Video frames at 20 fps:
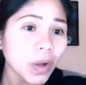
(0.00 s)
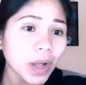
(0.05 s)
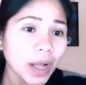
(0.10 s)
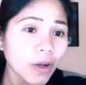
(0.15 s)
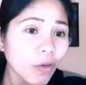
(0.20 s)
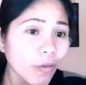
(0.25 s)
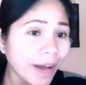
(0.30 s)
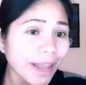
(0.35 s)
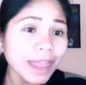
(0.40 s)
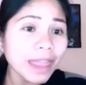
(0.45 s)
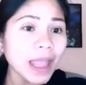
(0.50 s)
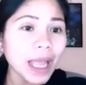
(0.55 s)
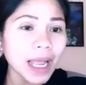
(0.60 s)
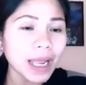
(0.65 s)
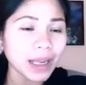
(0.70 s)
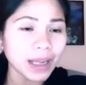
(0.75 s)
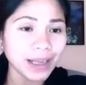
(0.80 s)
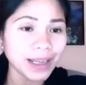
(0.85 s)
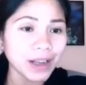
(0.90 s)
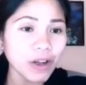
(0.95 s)
one
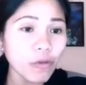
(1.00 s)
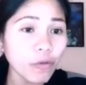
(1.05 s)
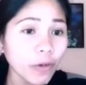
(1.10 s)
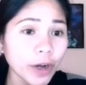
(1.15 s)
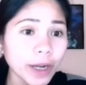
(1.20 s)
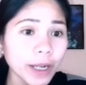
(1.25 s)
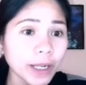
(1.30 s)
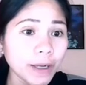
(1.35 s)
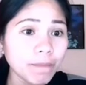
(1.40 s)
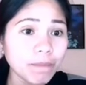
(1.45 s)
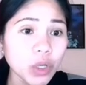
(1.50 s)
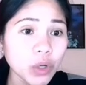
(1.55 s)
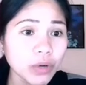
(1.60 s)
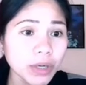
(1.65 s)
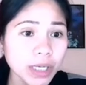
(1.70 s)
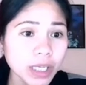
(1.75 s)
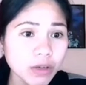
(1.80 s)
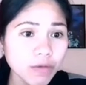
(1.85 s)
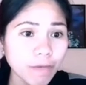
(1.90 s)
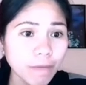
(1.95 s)
day for him to
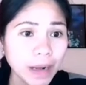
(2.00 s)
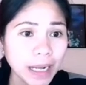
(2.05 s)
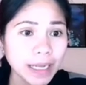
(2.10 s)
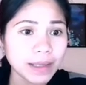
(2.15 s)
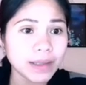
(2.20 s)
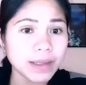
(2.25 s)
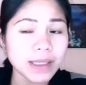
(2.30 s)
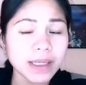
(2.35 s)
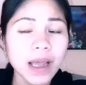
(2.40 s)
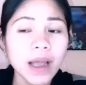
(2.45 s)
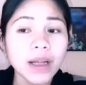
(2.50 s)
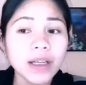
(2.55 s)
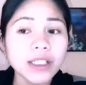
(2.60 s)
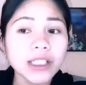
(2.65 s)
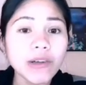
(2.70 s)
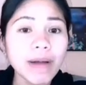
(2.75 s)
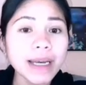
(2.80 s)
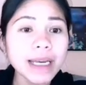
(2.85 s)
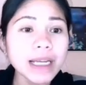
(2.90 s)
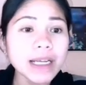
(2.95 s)
respond.
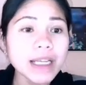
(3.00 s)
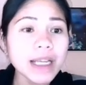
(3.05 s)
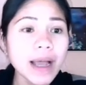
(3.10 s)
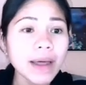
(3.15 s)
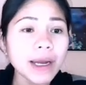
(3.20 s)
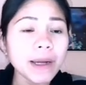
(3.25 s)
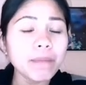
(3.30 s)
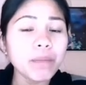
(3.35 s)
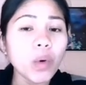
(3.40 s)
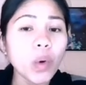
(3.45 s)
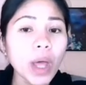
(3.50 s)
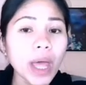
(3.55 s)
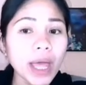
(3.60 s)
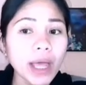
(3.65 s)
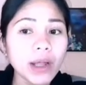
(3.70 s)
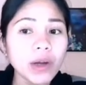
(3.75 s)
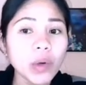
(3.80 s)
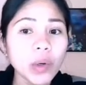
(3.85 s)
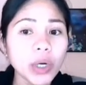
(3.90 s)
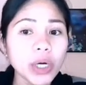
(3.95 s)
So, anong nangyari po,
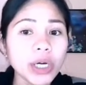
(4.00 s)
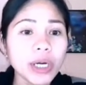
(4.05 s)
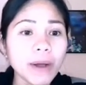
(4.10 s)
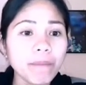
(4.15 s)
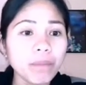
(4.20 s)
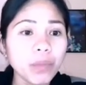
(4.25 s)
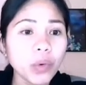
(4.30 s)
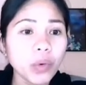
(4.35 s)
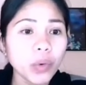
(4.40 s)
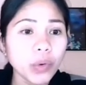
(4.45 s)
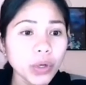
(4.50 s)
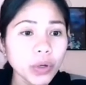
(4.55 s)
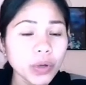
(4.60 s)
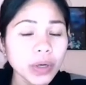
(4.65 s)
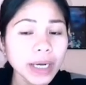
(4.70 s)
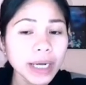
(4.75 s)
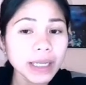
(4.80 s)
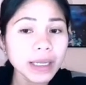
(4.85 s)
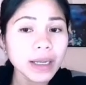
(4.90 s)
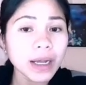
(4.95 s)
error na po yung
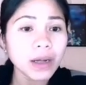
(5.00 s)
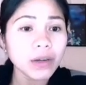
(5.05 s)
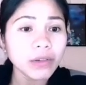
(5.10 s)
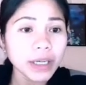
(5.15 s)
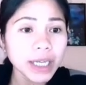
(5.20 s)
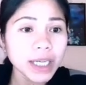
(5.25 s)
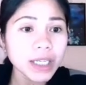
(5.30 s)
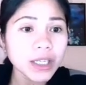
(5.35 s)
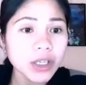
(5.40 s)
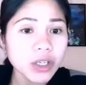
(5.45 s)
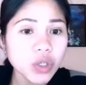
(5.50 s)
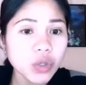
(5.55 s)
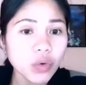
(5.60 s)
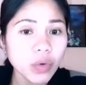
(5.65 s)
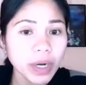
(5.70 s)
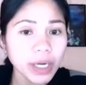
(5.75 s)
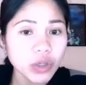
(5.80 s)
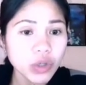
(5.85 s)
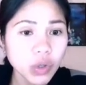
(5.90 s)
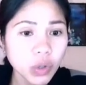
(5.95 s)
kanyang
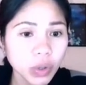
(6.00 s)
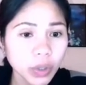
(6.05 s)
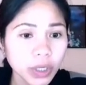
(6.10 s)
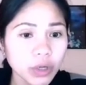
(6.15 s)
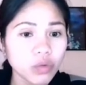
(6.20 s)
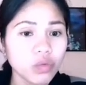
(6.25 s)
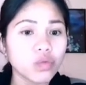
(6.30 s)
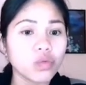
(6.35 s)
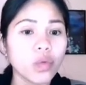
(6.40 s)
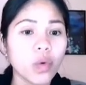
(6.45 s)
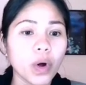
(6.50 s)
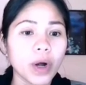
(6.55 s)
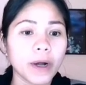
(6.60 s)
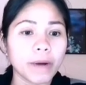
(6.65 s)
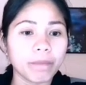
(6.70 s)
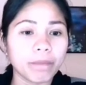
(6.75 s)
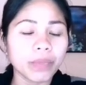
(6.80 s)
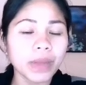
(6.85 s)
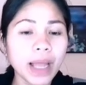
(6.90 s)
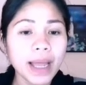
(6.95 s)
registration
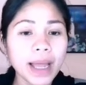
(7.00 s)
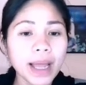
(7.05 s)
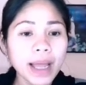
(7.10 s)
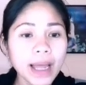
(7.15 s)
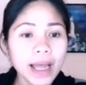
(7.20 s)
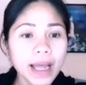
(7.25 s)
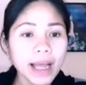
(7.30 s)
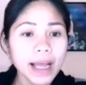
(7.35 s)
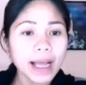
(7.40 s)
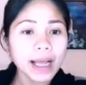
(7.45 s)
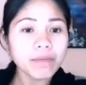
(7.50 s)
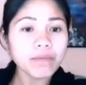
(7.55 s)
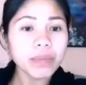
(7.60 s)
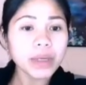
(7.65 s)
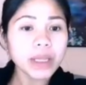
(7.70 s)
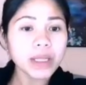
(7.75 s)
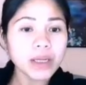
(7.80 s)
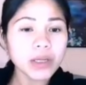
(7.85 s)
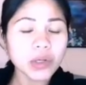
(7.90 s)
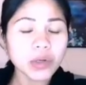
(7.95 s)
form. And
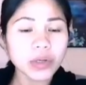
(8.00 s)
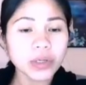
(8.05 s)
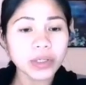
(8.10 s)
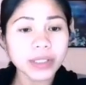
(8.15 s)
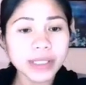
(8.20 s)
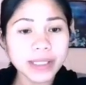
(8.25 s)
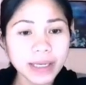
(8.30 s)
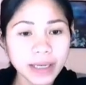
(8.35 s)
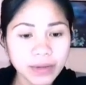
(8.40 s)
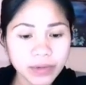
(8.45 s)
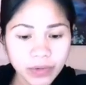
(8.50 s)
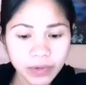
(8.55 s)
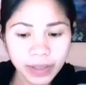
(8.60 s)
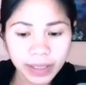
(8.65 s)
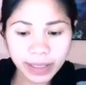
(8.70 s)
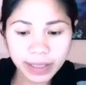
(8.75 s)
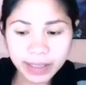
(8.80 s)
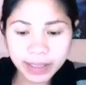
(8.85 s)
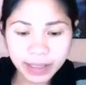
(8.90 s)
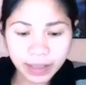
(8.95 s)
petitioner's
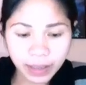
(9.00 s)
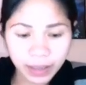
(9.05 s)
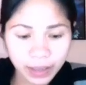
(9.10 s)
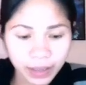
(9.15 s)
address.